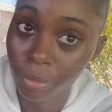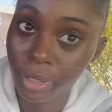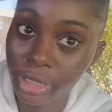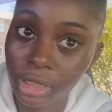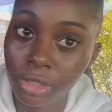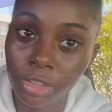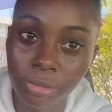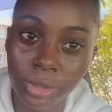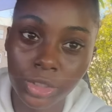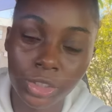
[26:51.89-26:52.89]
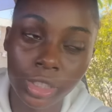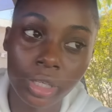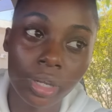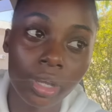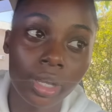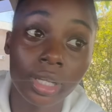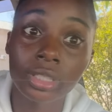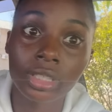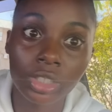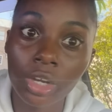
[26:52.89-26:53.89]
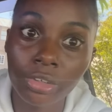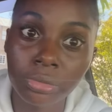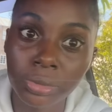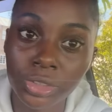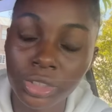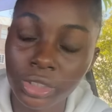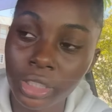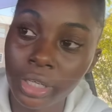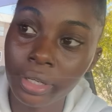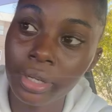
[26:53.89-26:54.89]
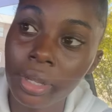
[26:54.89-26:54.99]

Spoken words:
where I saw a Christmas tree, because I saw Christmas trees there.